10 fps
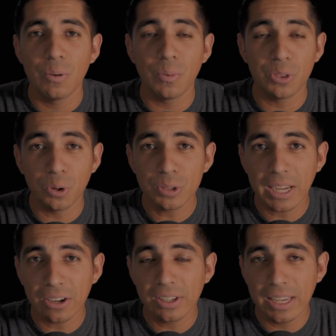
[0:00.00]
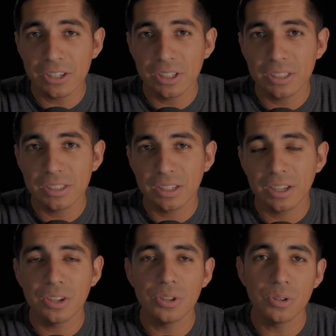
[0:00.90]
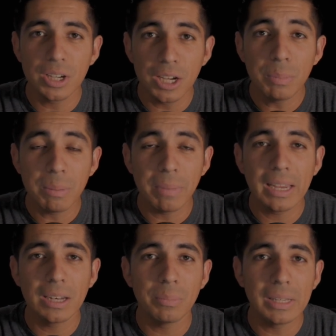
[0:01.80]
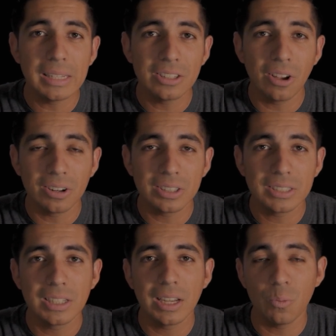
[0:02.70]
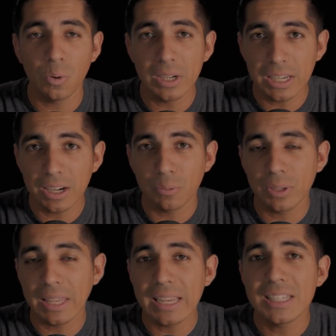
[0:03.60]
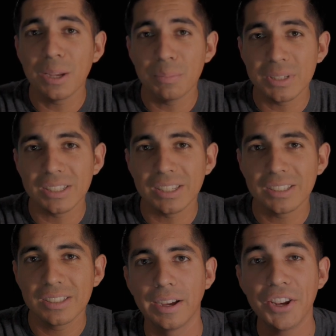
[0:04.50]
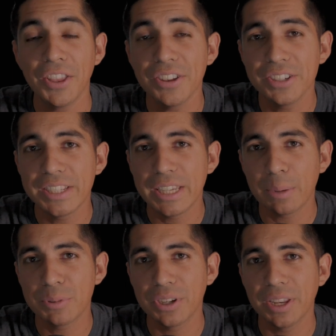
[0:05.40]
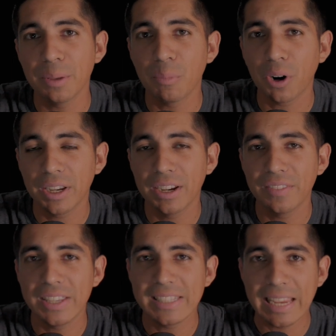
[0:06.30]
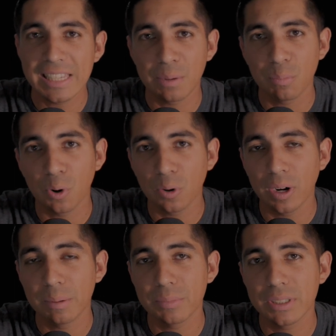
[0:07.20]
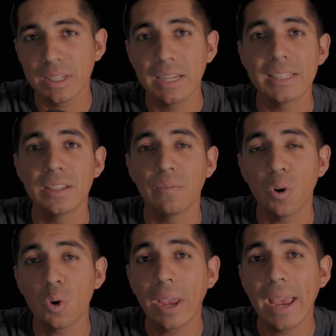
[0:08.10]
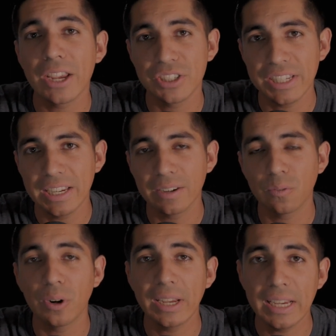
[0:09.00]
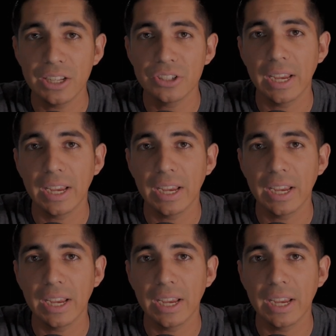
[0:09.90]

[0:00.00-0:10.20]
with those calculations, you could be making a million dollars in one year with the ATM business. Another deception in the marketing of these ATM programs is the vault cash needed for each